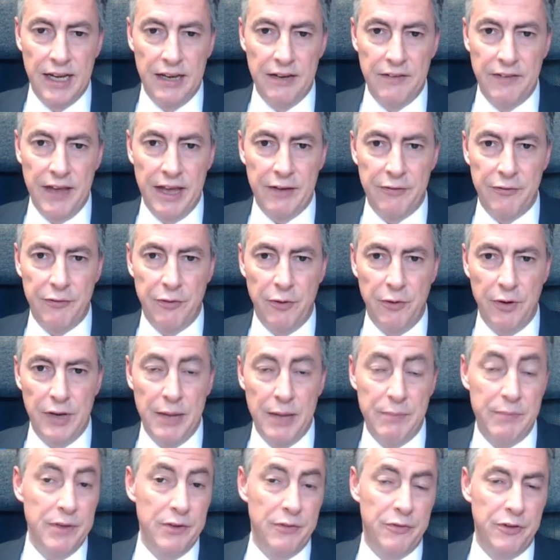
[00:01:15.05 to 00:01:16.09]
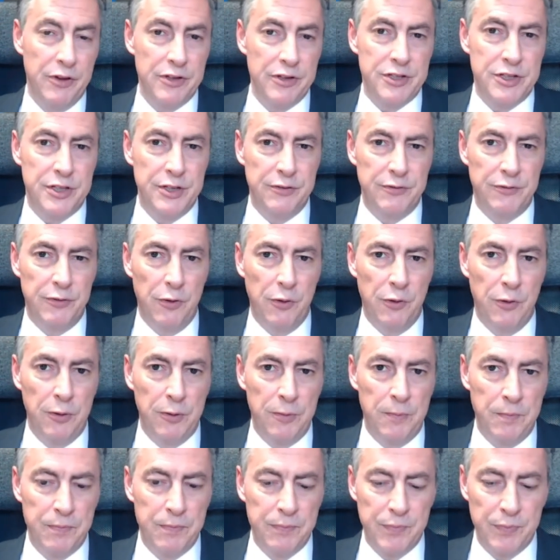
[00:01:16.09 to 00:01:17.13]
And therefore, let me first of
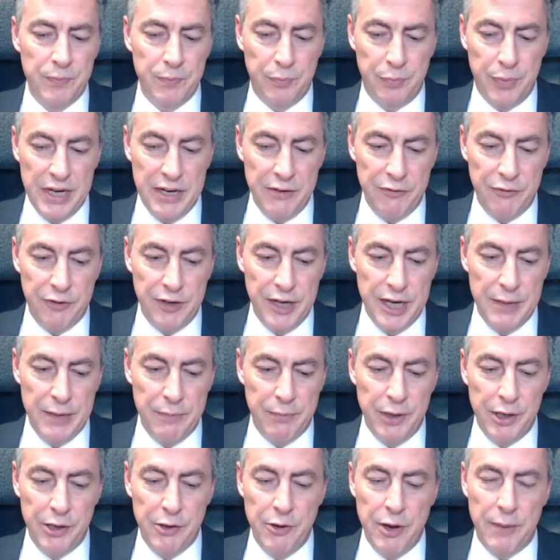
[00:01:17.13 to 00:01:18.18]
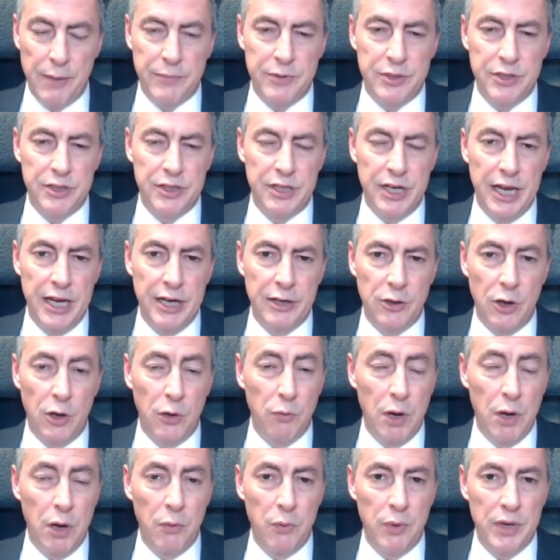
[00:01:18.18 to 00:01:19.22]
all briefly bring you up to date
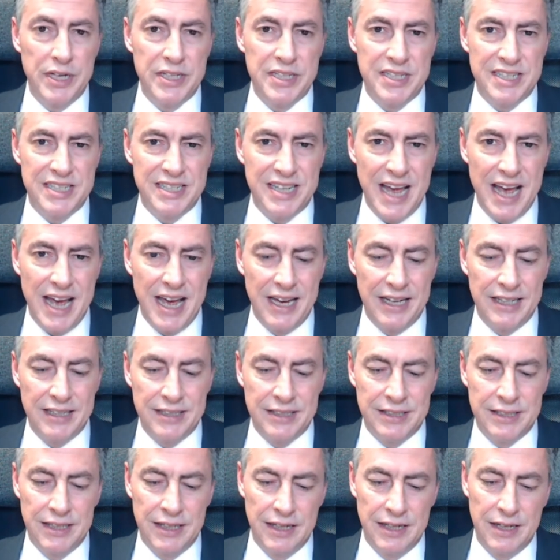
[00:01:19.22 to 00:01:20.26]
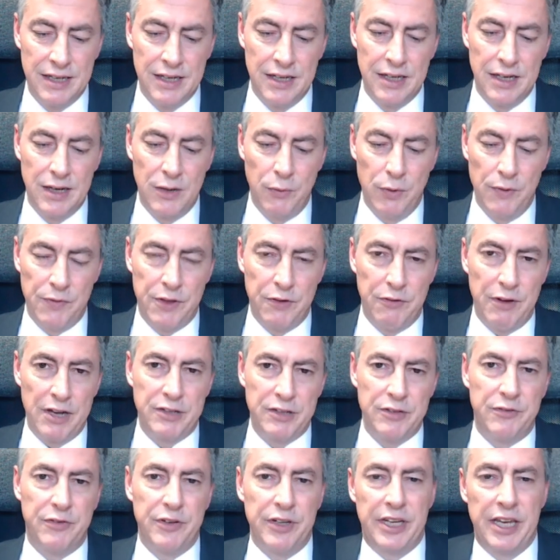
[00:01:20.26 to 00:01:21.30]
on where we stand with the
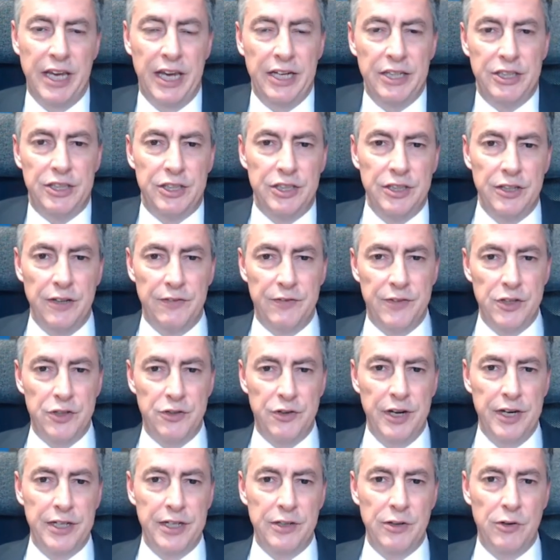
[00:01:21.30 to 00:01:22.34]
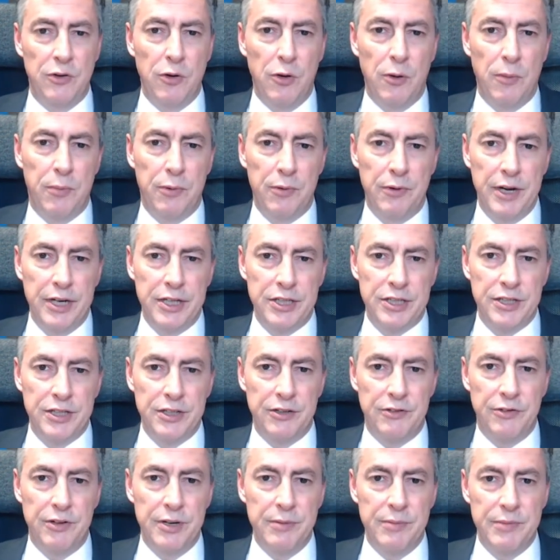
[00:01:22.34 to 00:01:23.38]
ratification of the Trade and Cooperation
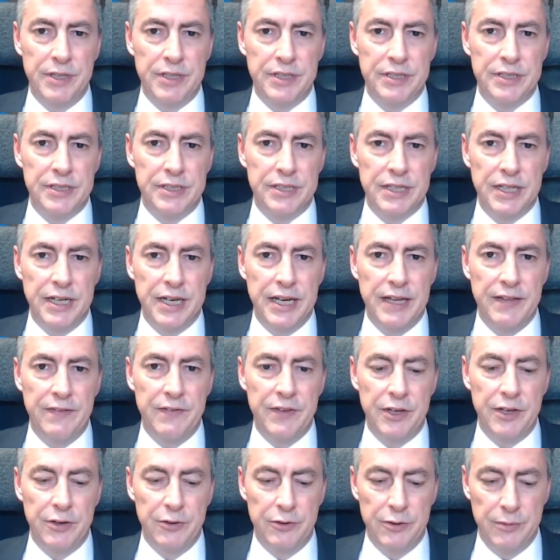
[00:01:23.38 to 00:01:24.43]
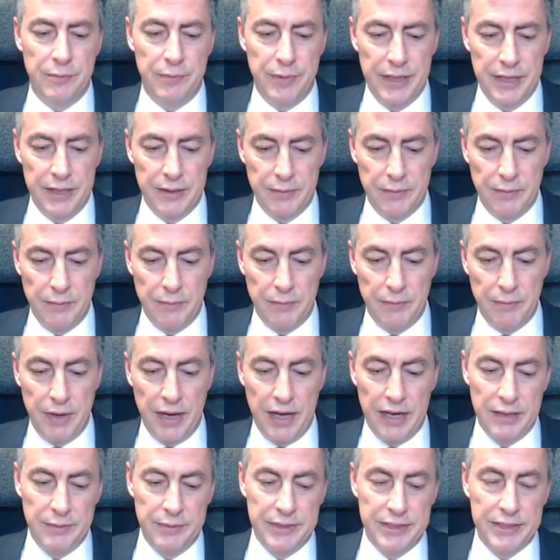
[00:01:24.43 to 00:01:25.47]
Agreement in the European
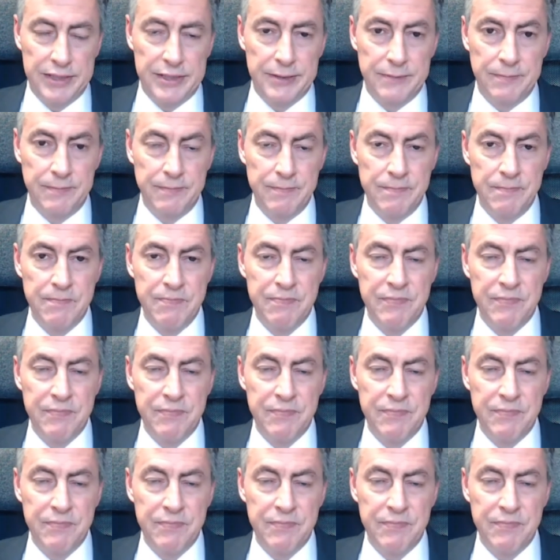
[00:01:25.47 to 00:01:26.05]
Parliament.